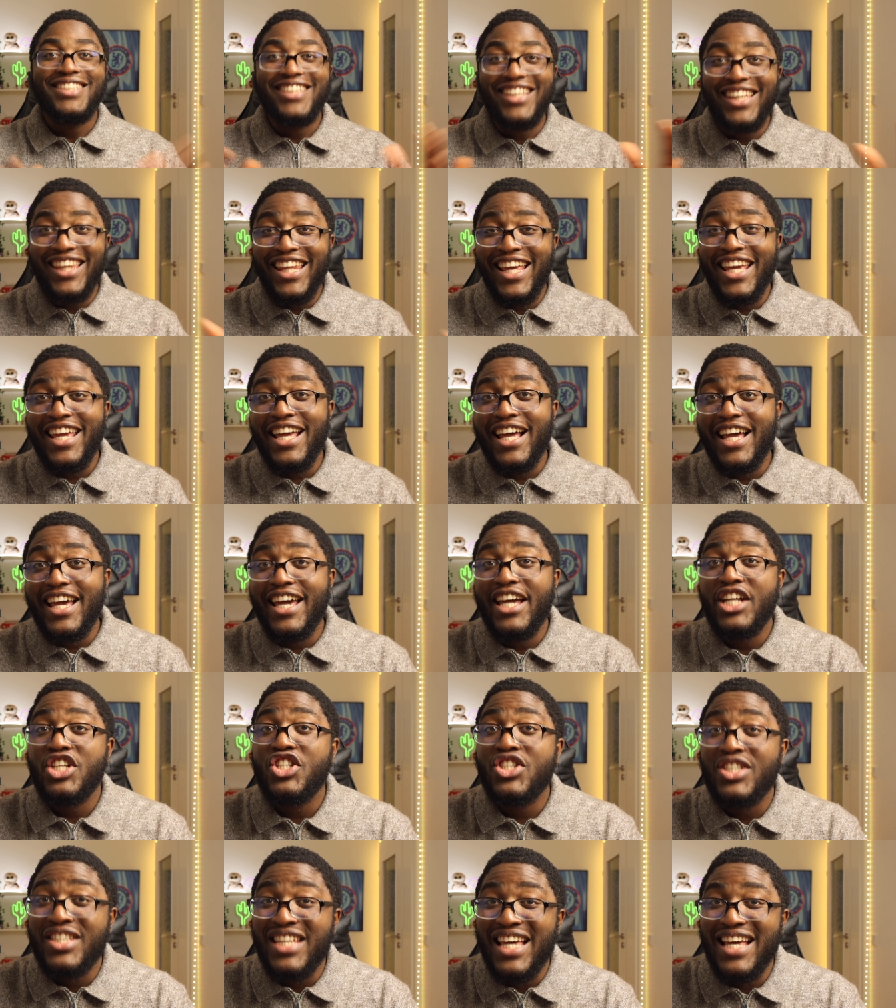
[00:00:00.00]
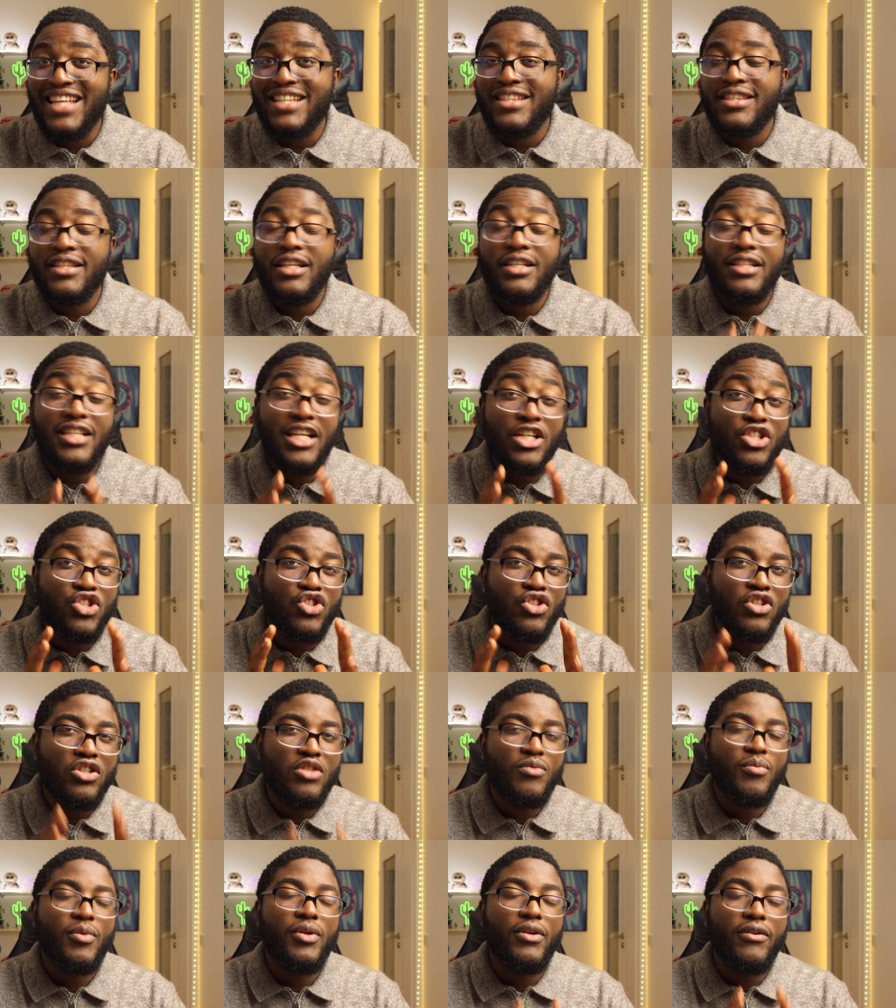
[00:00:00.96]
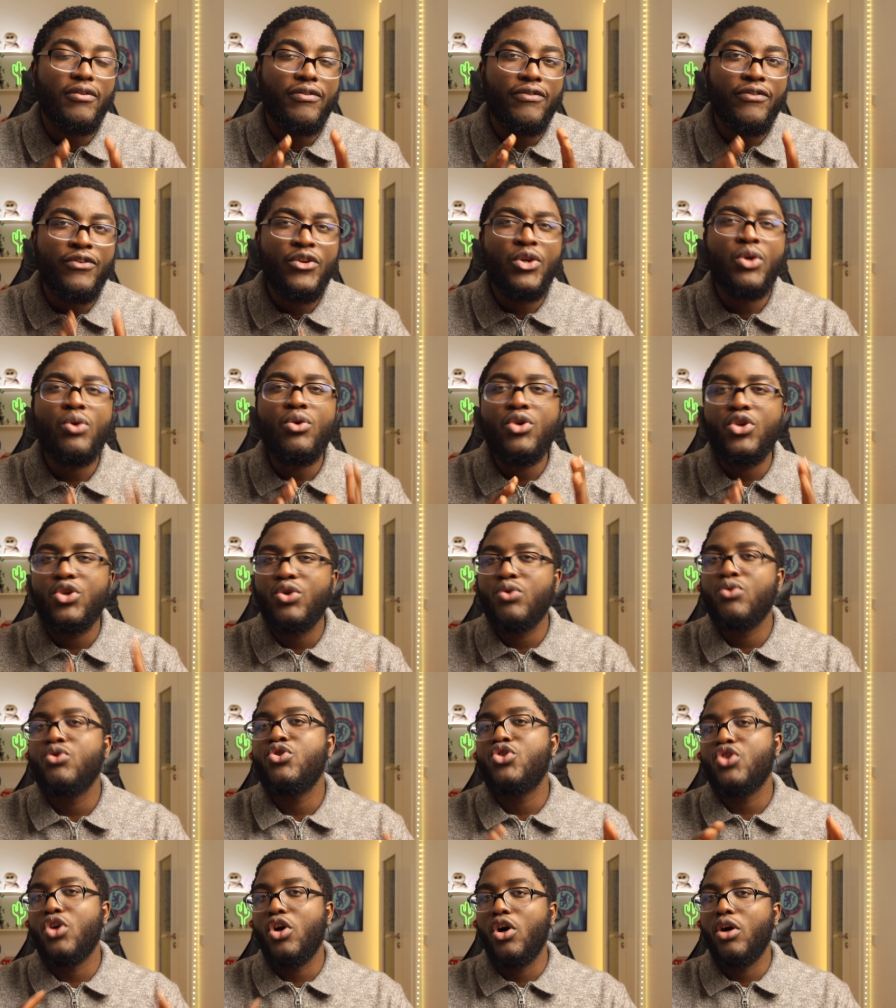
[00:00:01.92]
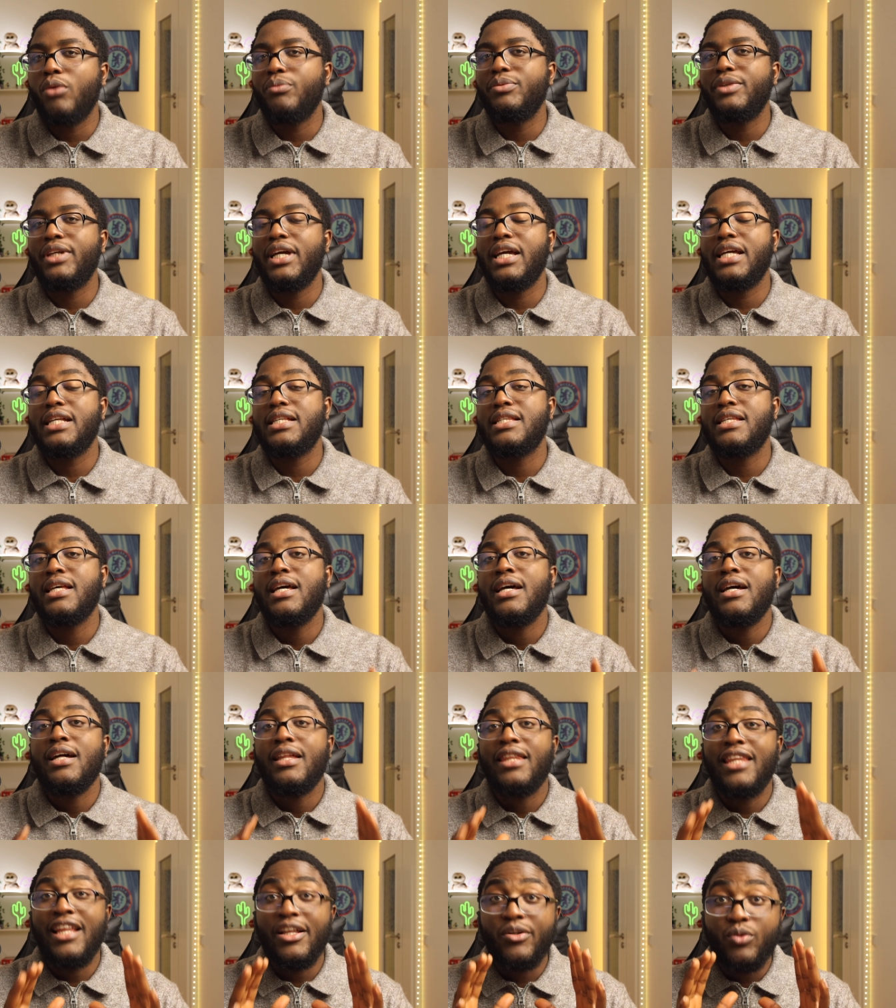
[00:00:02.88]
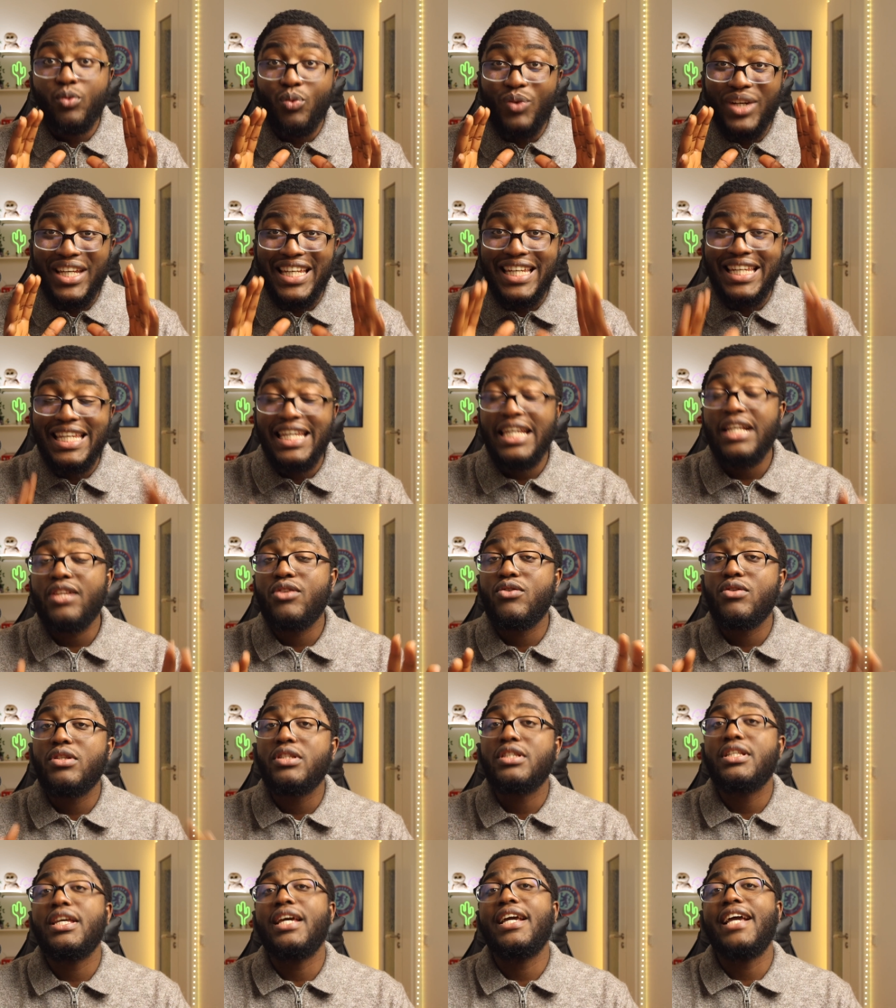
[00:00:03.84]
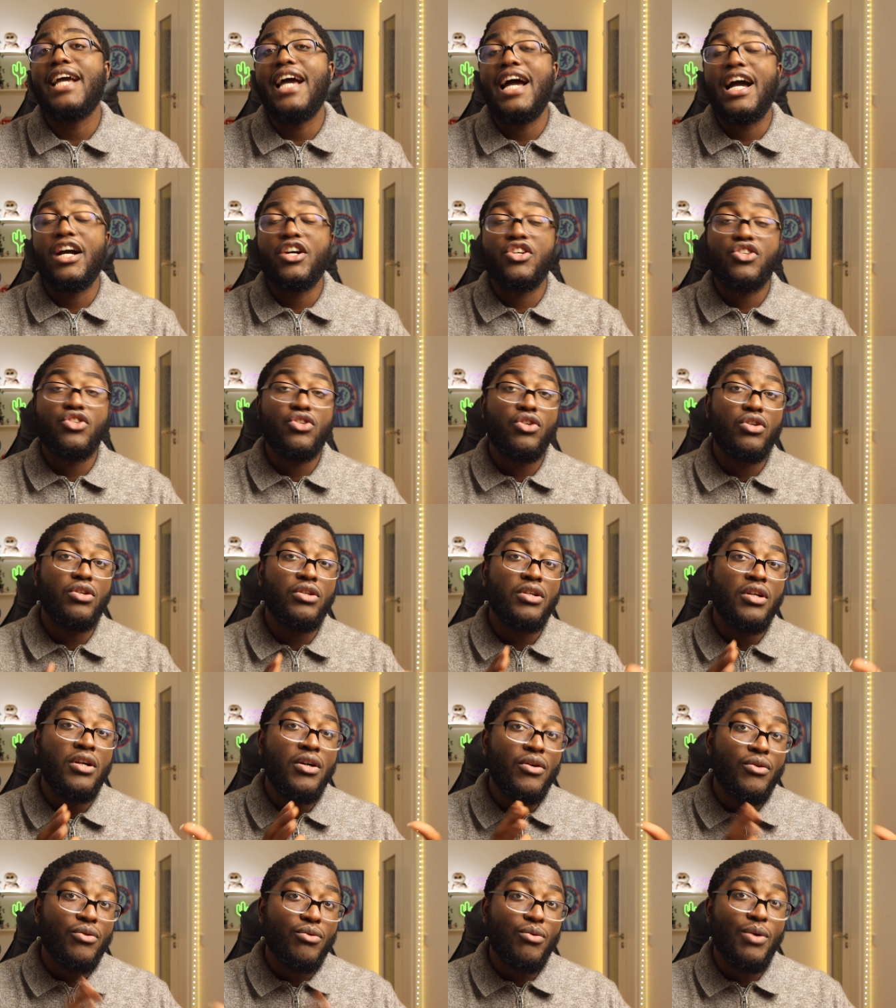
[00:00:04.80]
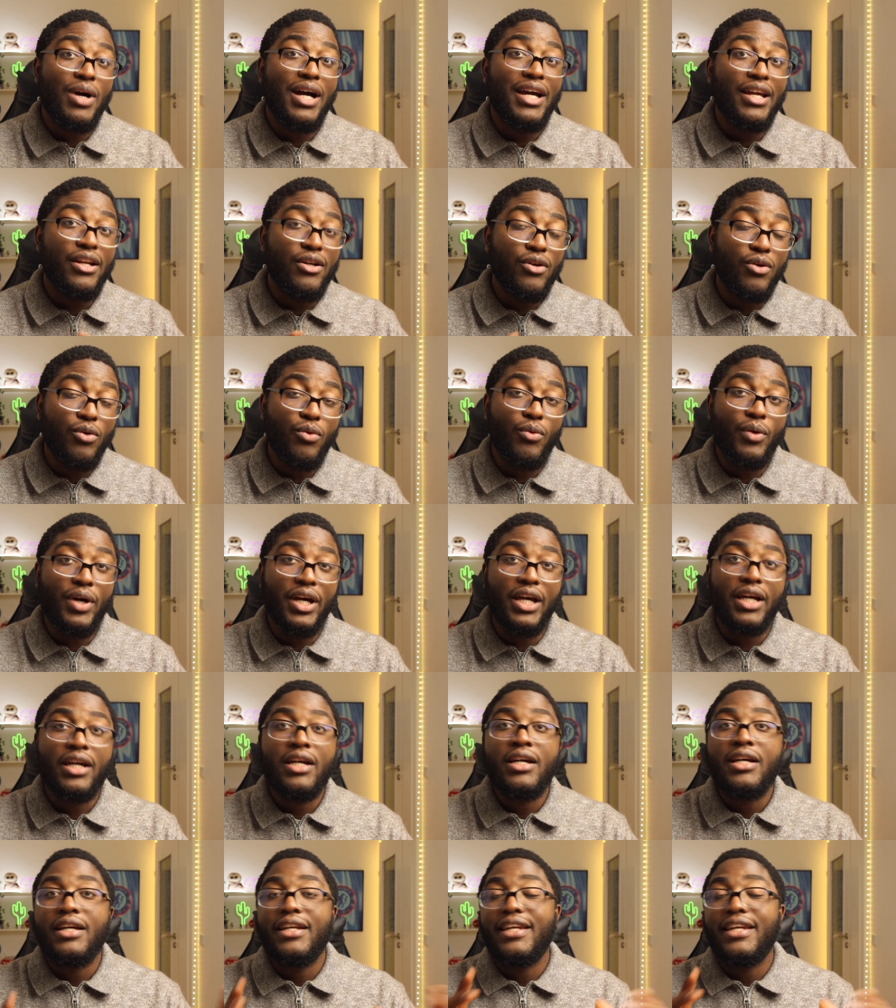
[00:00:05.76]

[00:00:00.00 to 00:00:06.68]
The LayerEdge Testnet has just made a few huge updates that we need to take action right away.